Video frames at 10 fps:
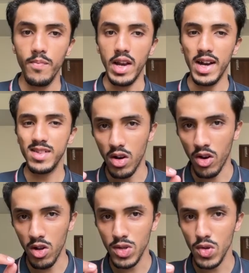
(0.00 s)
let's
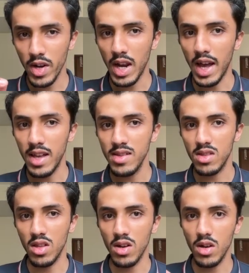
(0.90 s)
also analyze
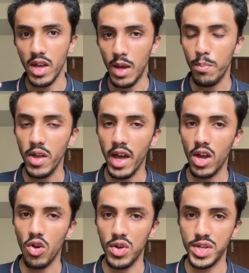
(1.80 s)
the API
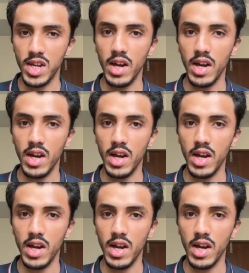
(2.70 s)
costing,